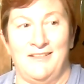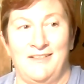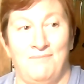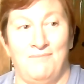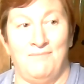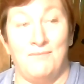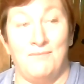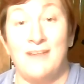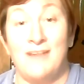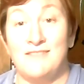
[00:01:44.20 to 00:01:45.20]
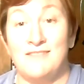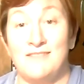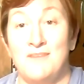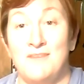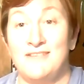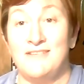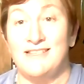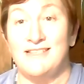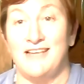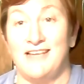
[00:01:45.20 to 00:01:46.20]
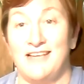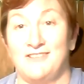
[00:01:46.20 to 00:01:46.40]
practice of mindfulness together.